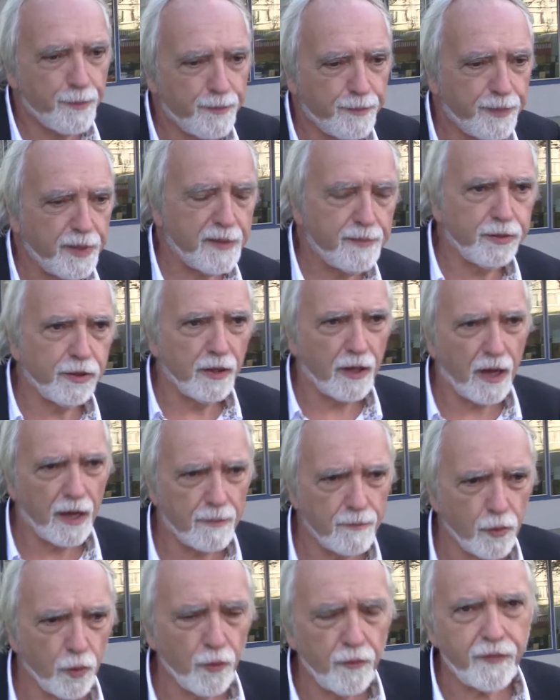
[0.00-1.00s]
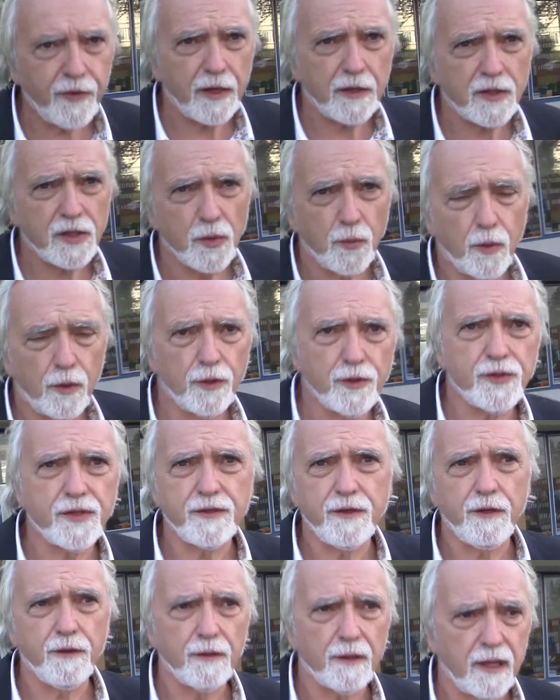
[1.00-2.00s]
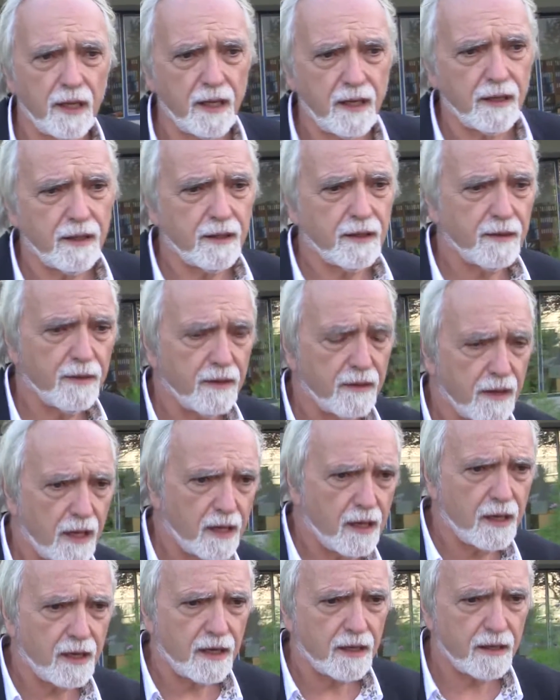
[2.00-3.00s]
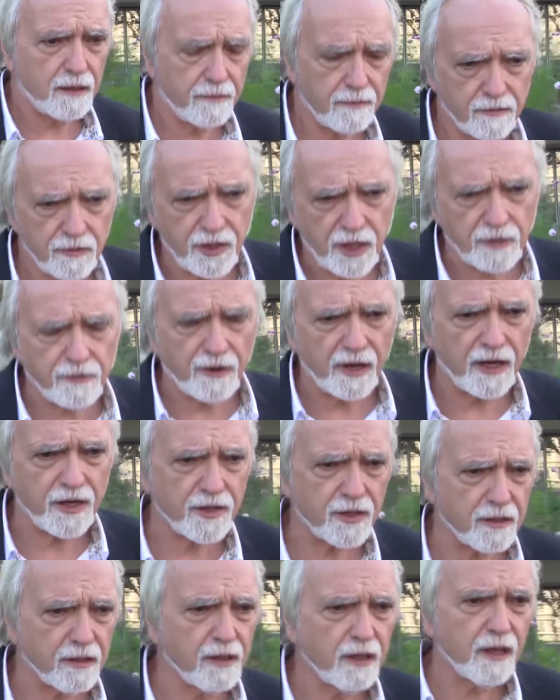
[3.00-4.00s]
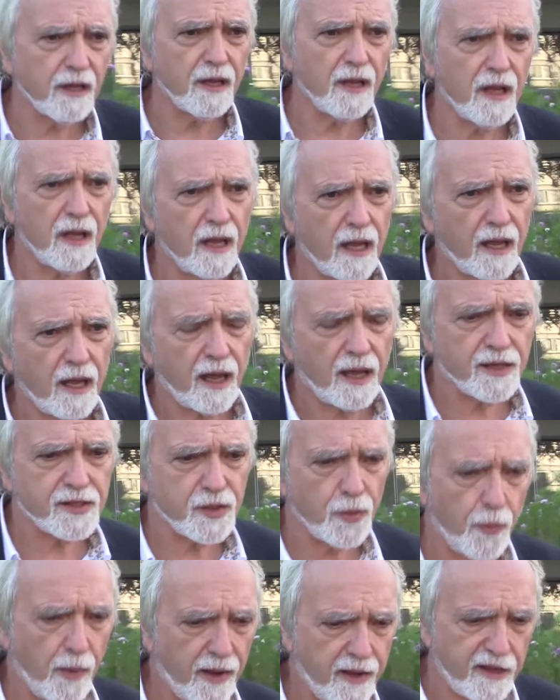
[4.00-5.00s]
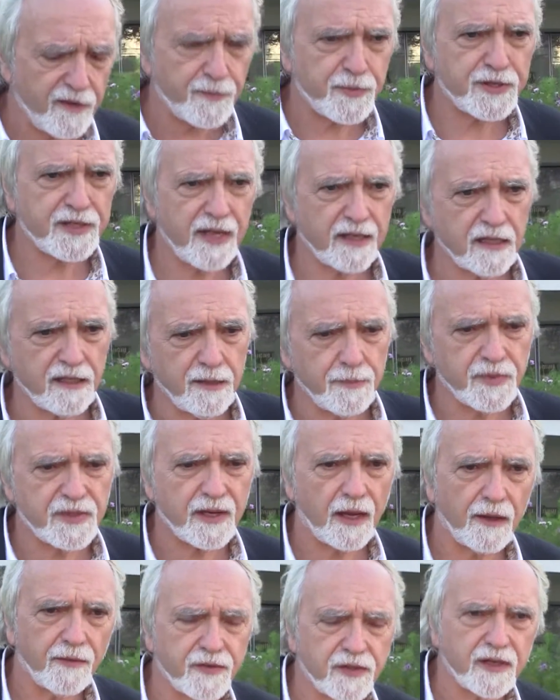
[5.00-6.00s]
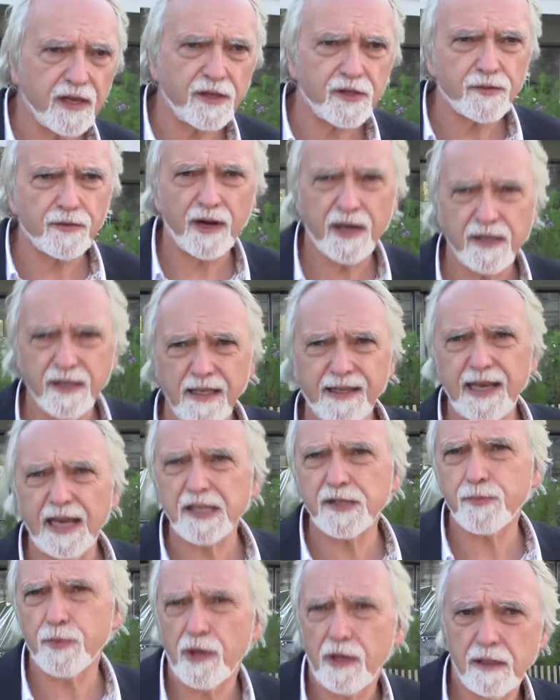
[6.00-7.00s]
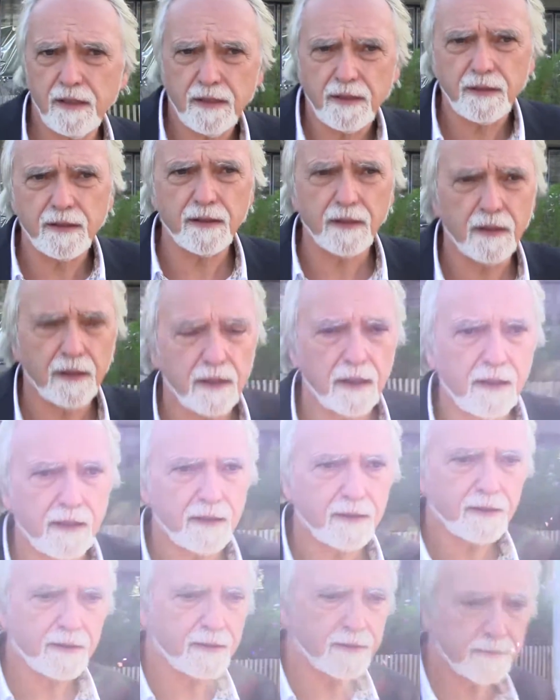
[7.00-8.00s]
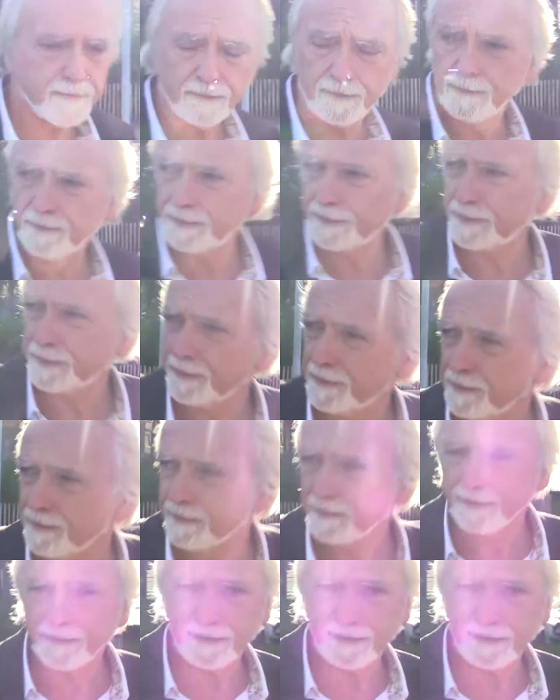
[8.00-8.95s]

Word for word: people are moving towards nuclear generation as a way of protecting themselves against rising gas prices. I don't think I agree with you